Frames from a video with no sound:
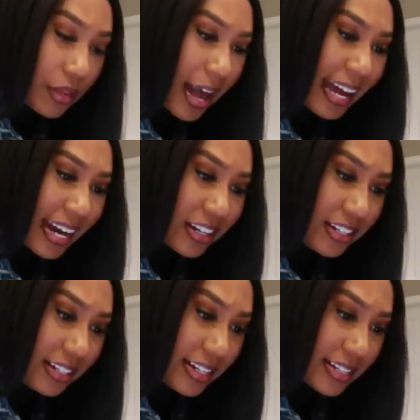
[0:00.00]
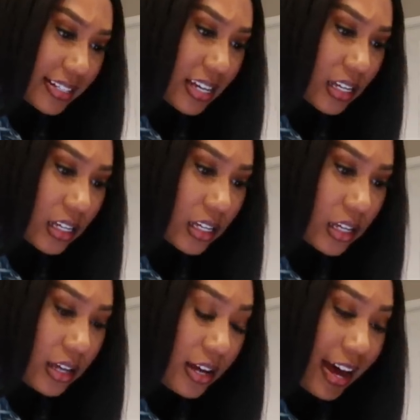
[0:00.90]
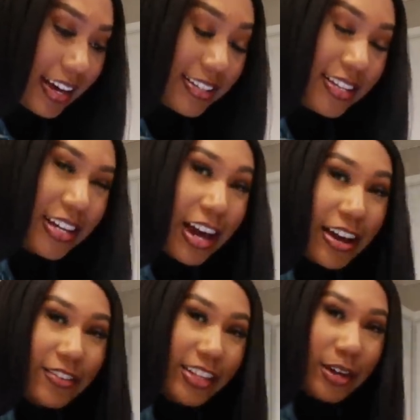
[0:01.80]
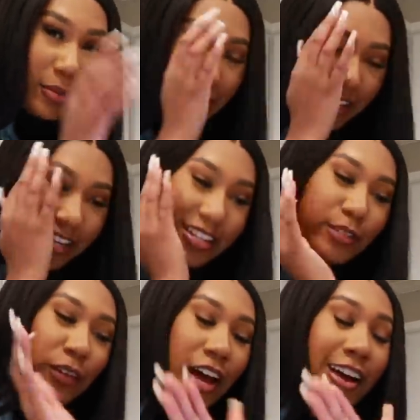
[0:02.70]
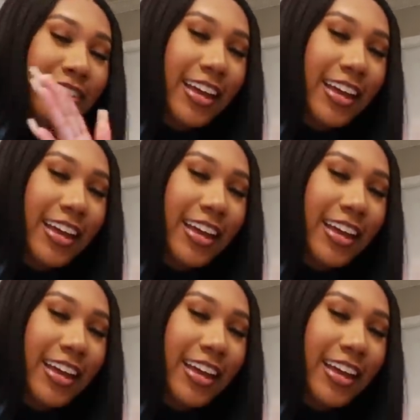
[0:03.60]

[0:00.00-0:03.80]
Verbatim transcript: I got a good list. I can tell y'all everything I'm getting in this vlog.